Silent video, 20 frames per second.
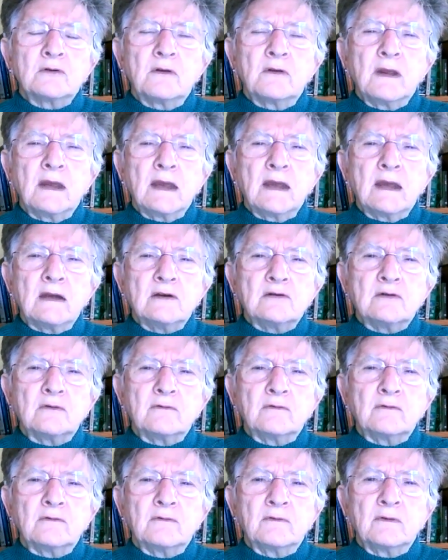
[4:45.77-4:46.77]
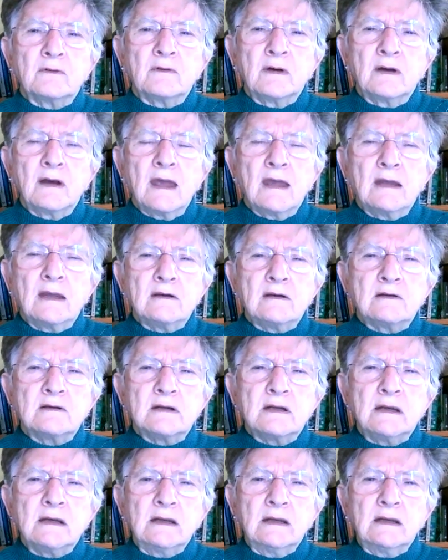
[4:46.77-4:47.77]
to the age of
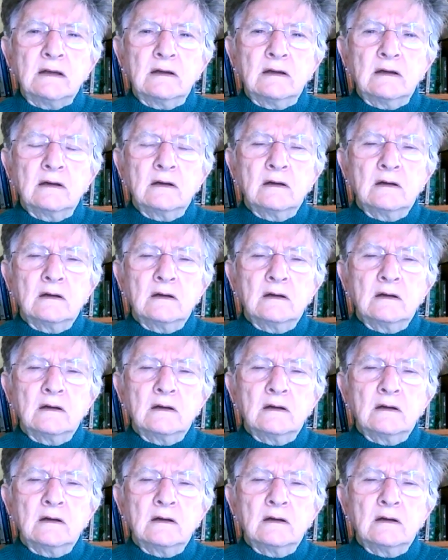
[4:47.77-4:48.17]
18,